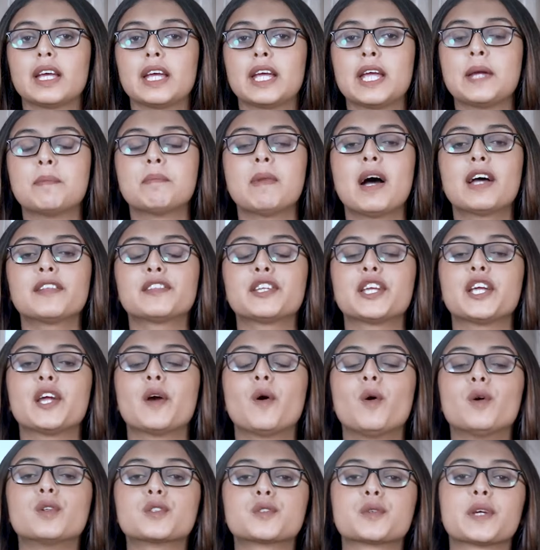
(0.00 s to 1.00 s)
Himadri
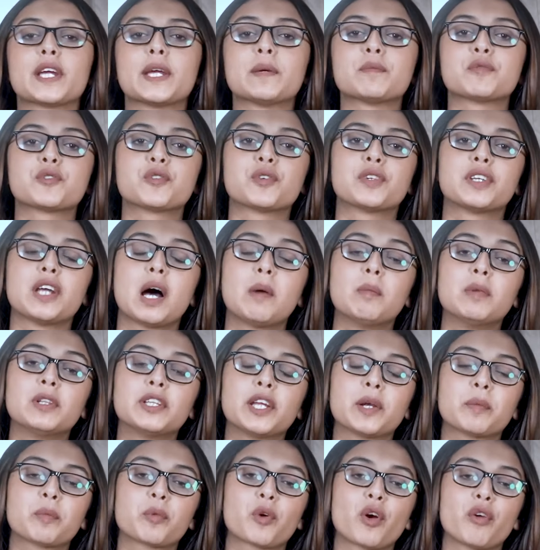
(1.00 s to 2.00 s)
also aims to double
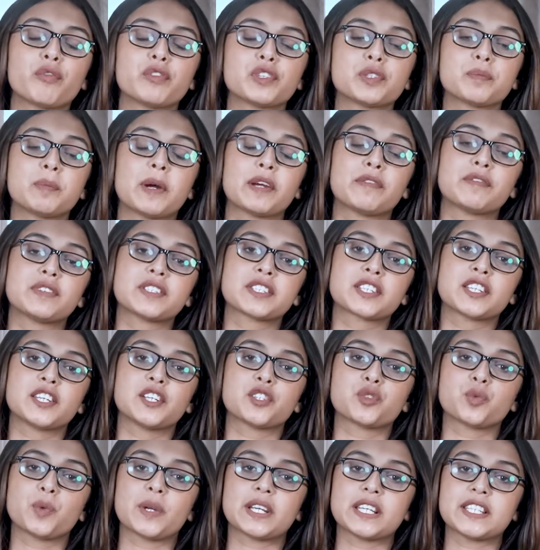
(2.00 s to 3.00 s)
their profits by fiscal year
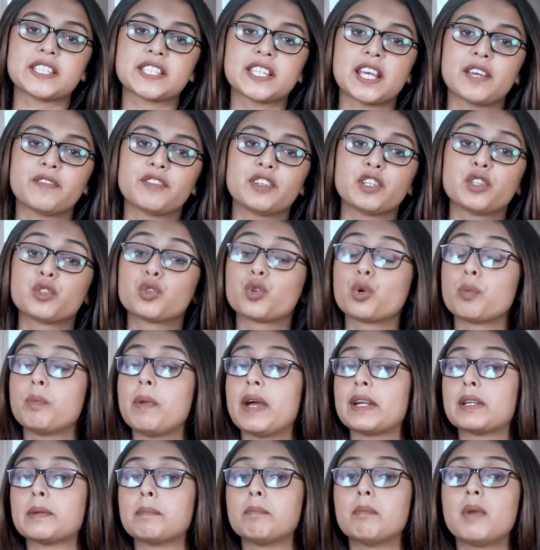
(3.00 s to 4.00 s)
27 through
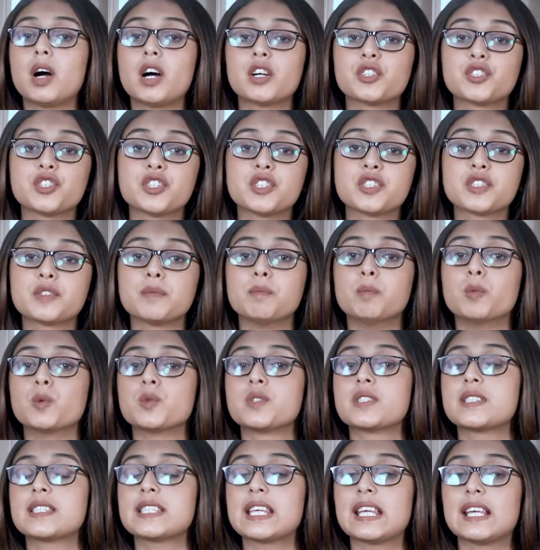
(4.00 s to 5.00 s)
better margins, more
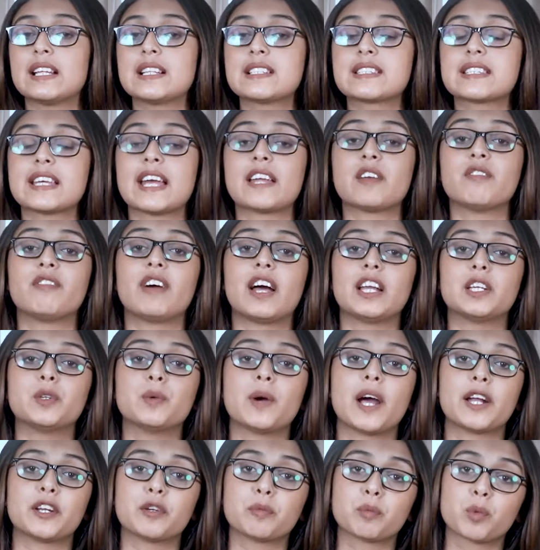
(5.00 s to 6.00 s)
sales, and value
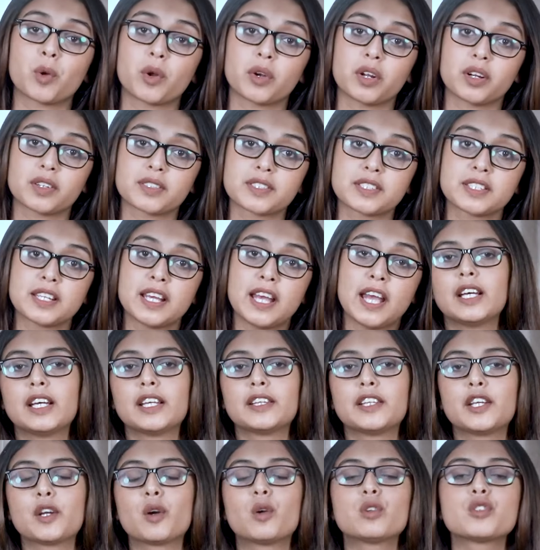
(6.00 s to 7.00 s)
added products.
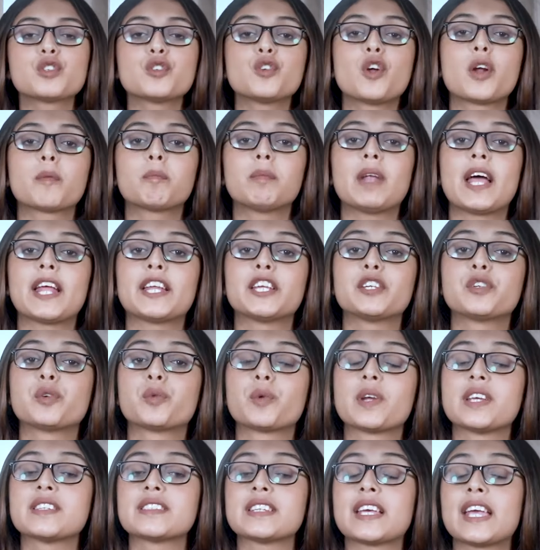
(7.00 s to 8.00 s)
They're also not planning to
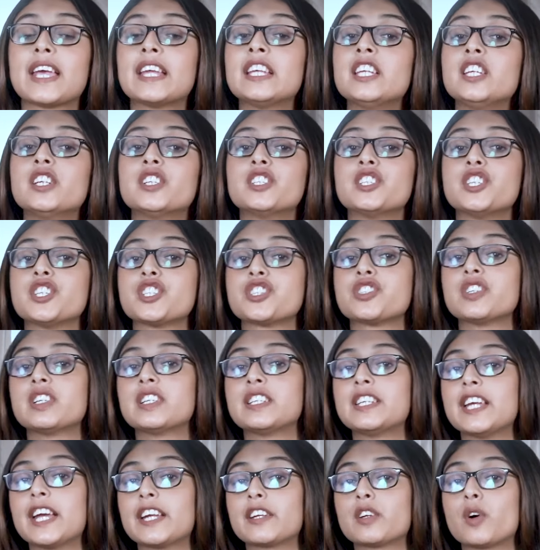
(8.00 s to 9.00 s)
raise any additional
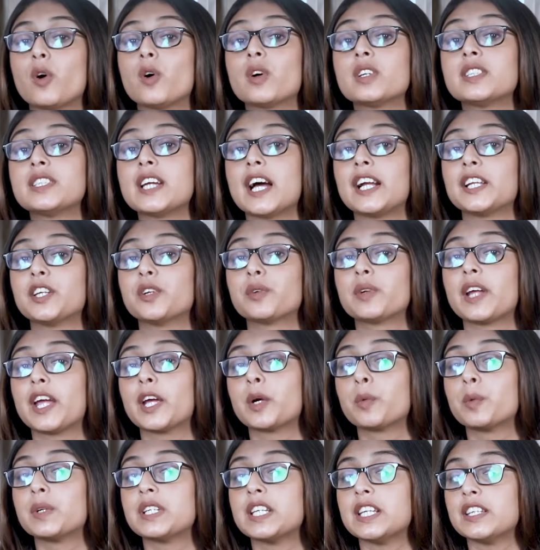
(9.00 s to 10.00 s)
debt or dilute
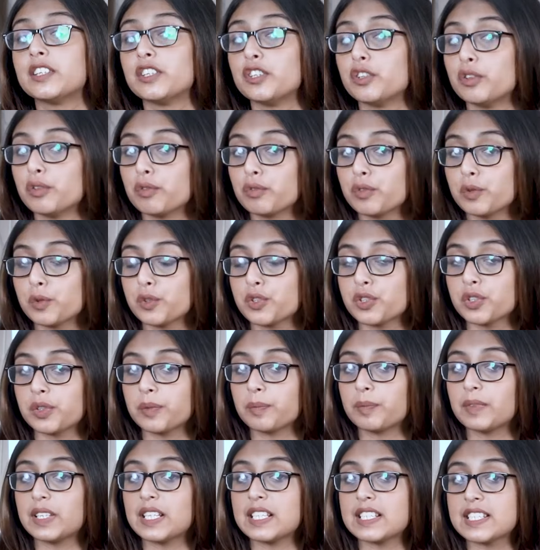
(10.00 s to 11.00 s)
equity in the near future.
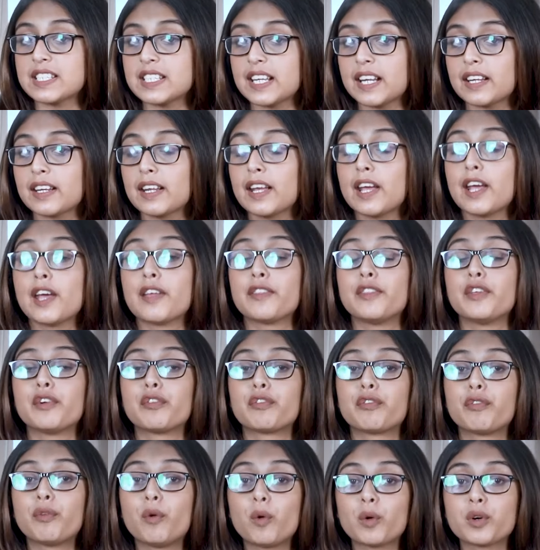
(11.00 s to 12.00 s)
Instead, their
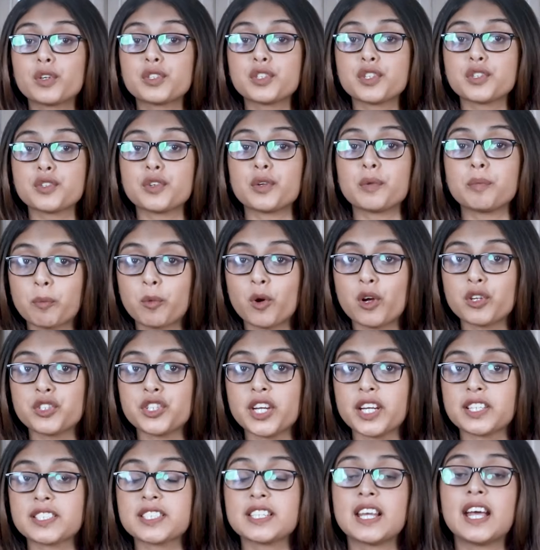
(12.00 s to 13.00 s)
focus is on
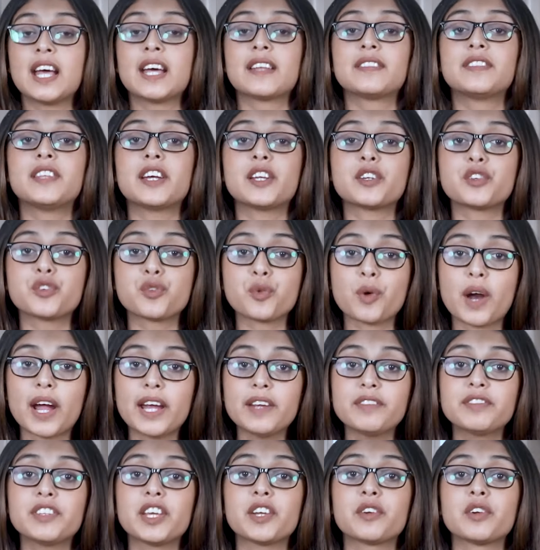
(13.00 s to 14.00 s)
projects that
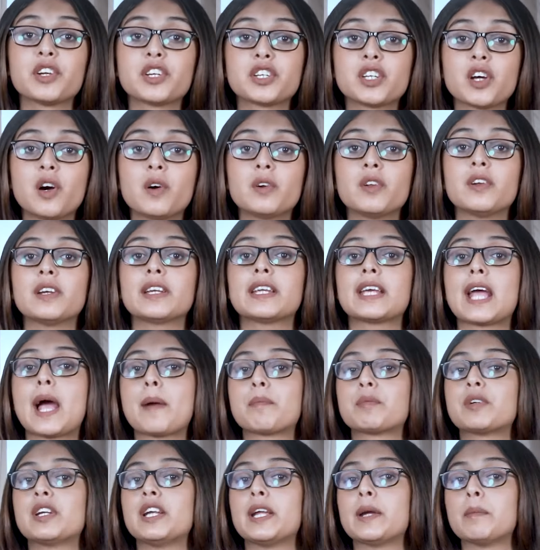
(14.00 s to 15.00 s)
drive their return on
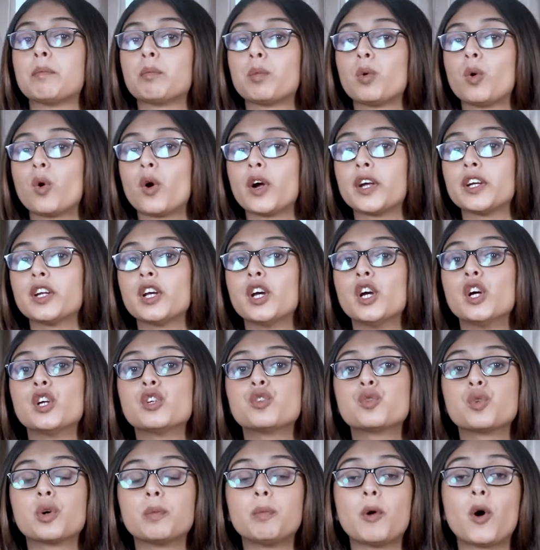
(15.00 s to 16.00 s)
capital employed
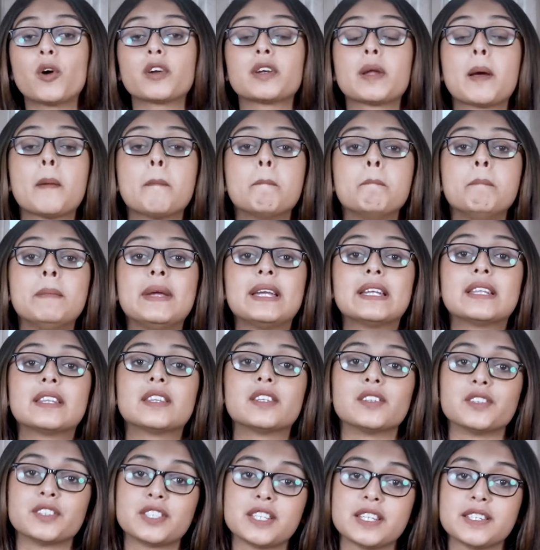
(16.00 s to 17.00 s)
to about mid
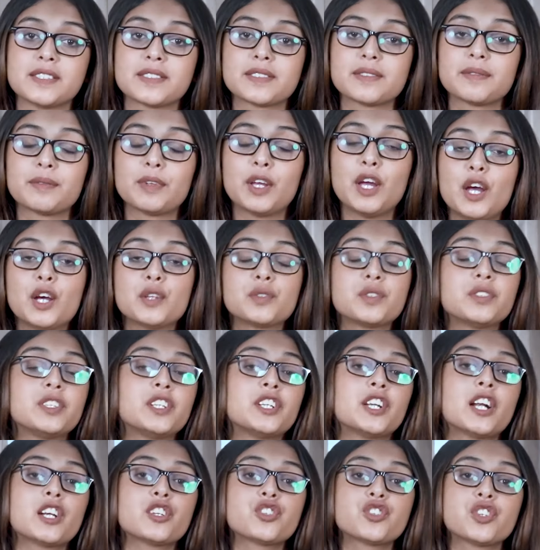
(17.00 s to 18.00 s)
30s. So, in a
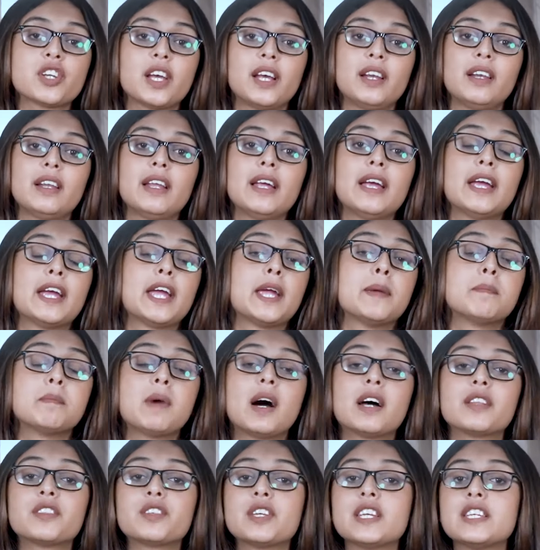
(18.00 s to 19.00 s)
nutshell,
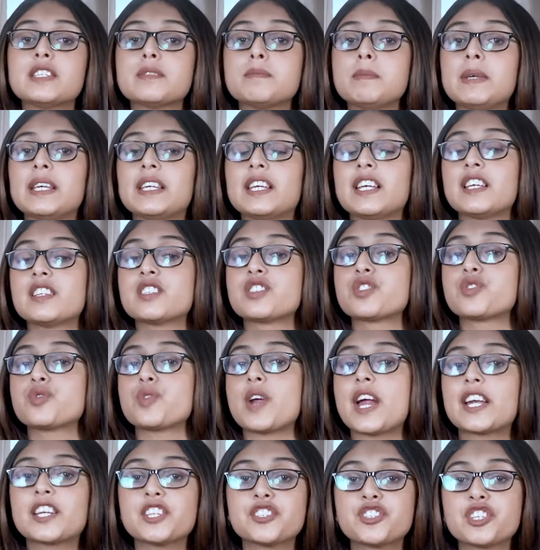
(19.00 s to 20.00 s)
Himadri is making
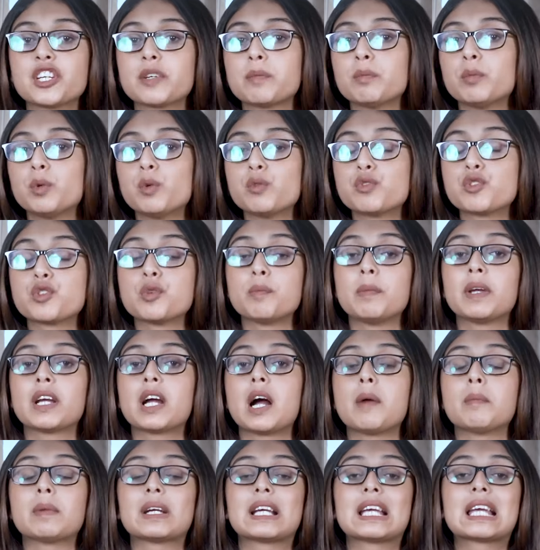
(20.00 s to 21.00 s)
strategic moves to
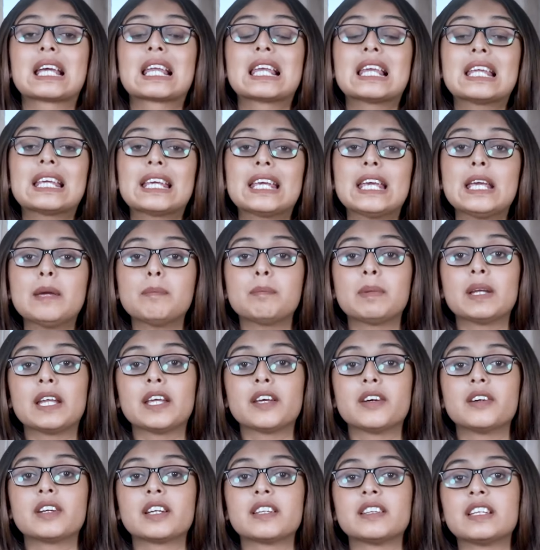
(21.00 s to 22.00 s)
become a key
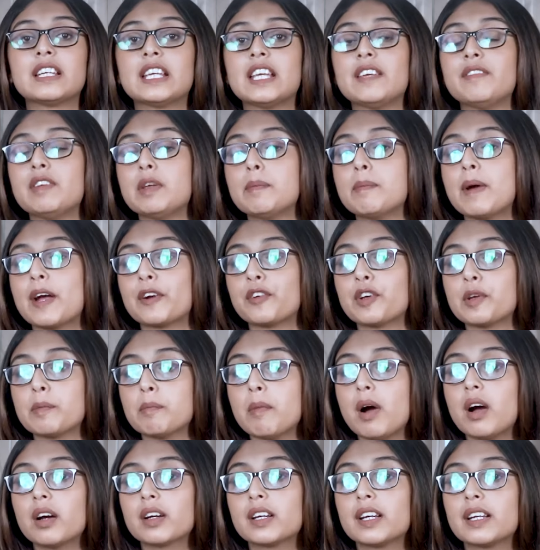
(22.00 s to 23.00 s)
player in the EV battery
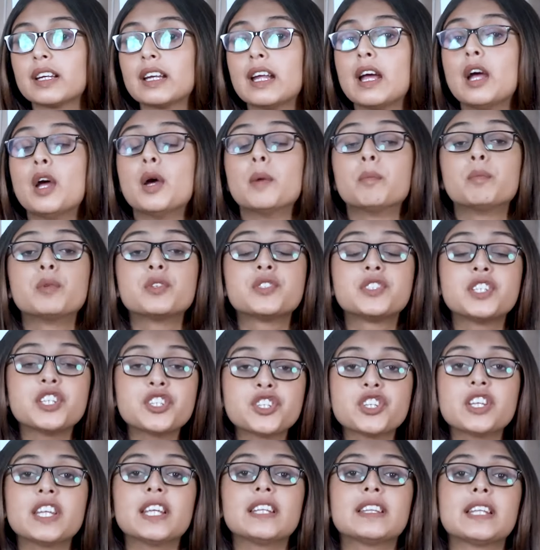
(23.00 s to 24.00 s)
market,
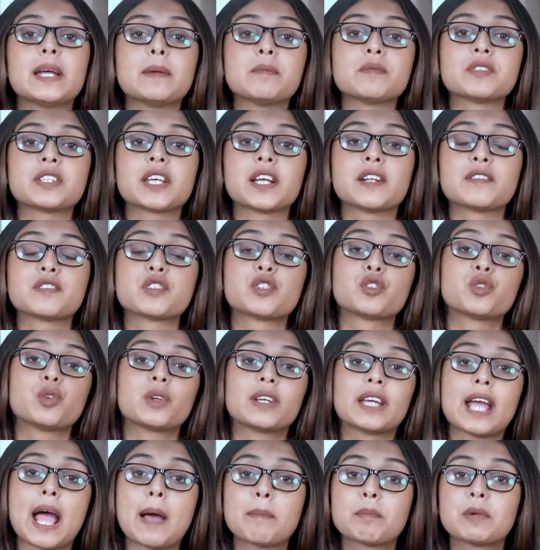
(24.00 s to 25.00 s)
positioning themselves to
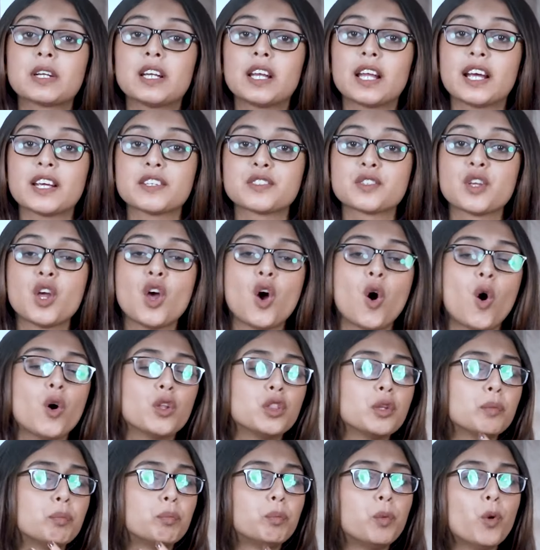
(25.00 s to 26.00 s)
capitalize
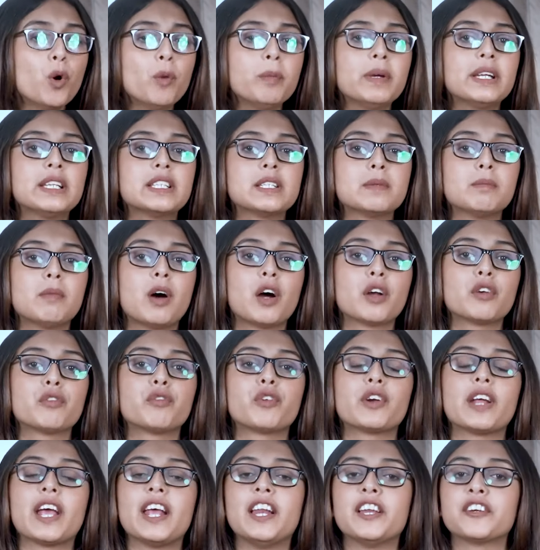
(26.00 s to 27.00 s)
on the booming demand
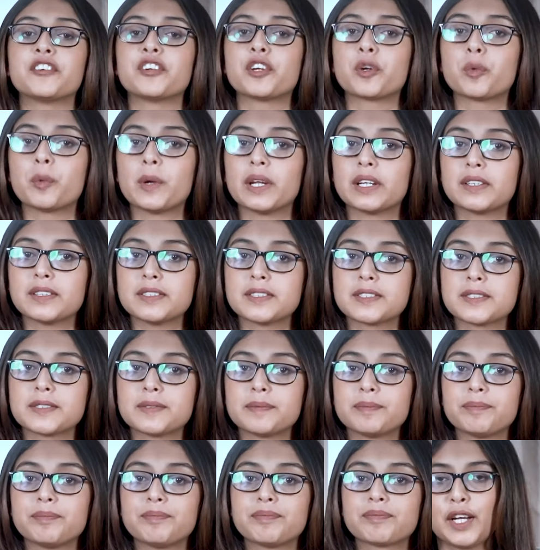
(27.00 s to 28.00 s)
for electric vehicles.
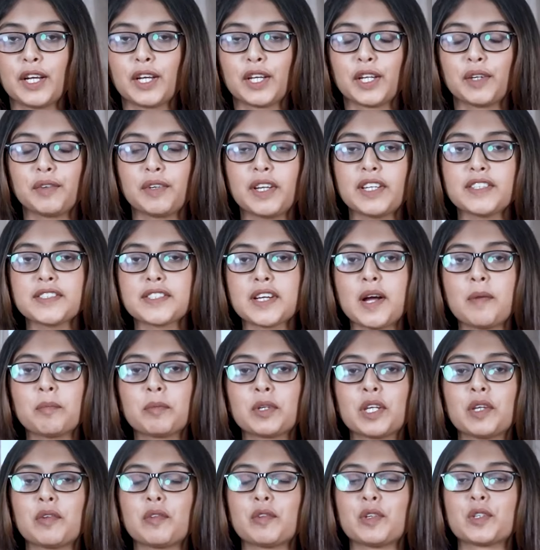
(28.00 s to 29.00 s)
Our next
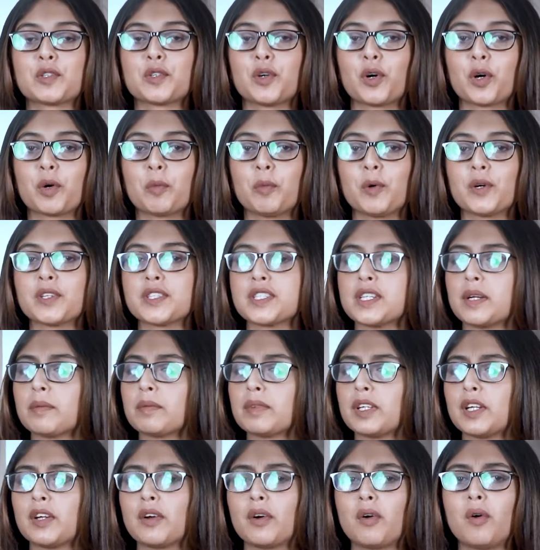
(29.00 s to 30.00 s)
company will talk about
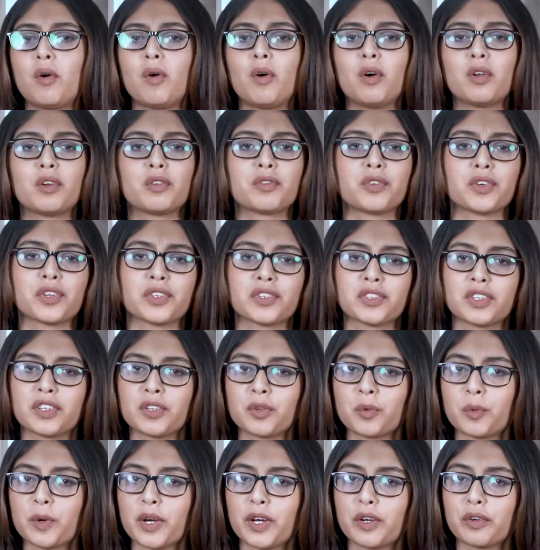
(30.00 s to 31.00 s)
something all of us are
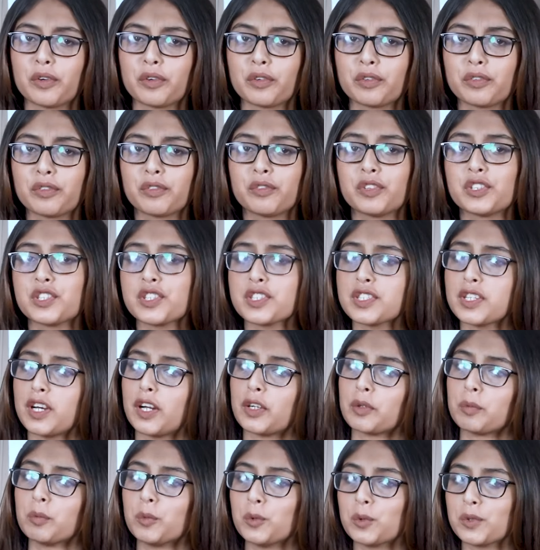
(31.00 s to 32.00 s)
aware of, which is
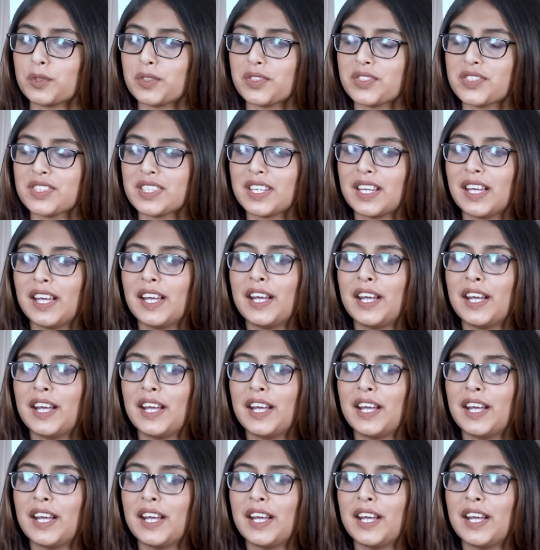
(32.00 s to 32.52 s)
Tata Motors.